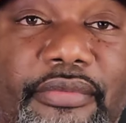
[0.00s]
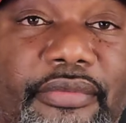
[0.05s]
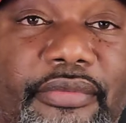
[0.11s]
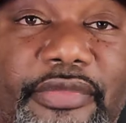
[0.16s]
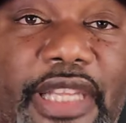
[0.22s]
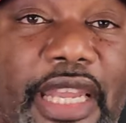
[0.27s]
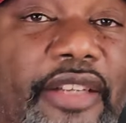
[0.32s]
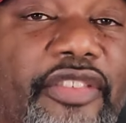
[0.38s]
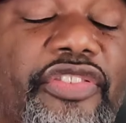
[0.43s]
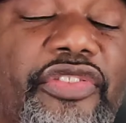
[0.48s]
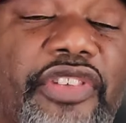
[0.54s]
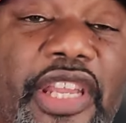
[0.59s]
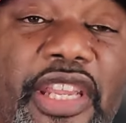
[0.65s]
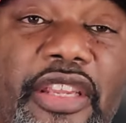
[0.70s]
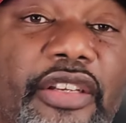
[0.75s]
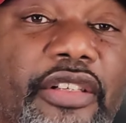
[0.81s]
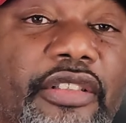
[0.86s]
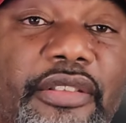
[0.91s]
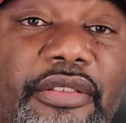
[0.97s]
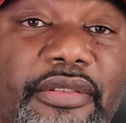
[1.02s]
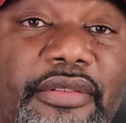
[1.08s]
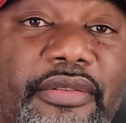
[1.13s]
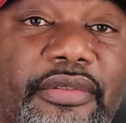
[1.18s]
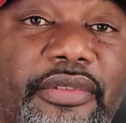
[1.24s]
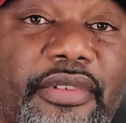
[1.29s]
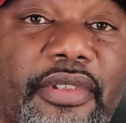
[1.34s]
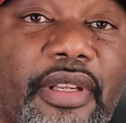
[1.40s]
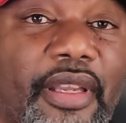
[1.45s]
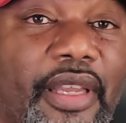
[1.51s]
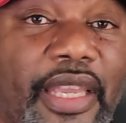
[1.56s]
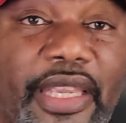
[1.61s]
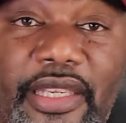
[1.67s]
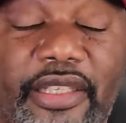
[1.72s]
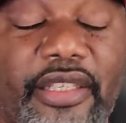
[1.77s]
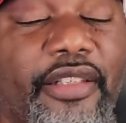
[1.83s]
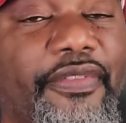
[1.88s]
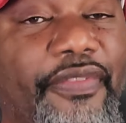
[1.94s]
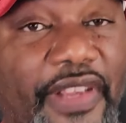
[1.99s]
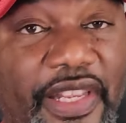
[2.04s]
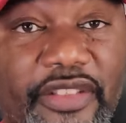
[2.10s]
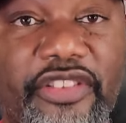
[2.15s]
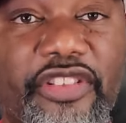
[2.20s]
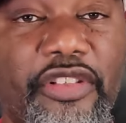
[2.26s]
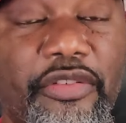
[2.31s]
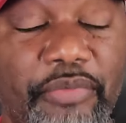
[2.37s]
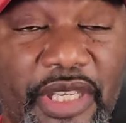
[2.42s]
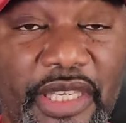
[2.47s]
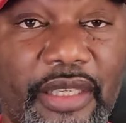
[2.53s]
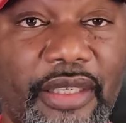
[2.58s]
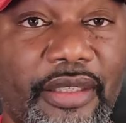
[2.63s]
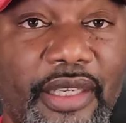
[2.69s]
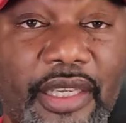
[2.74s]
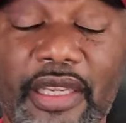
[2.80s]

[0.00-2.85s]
that still ain't convincing me.